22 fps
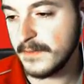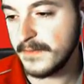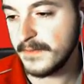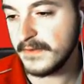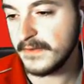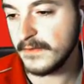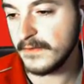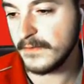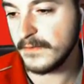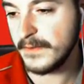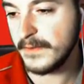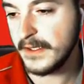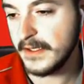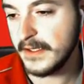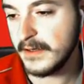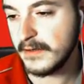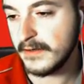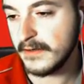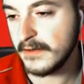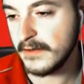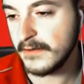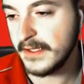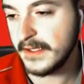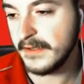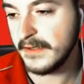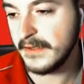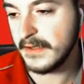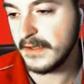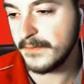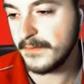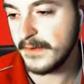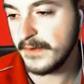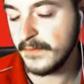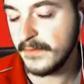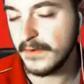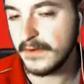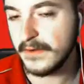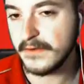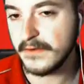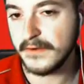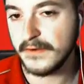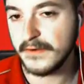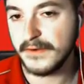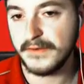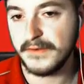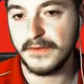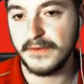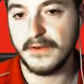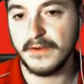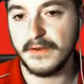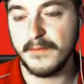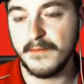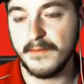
So we are going to heal up and we are going to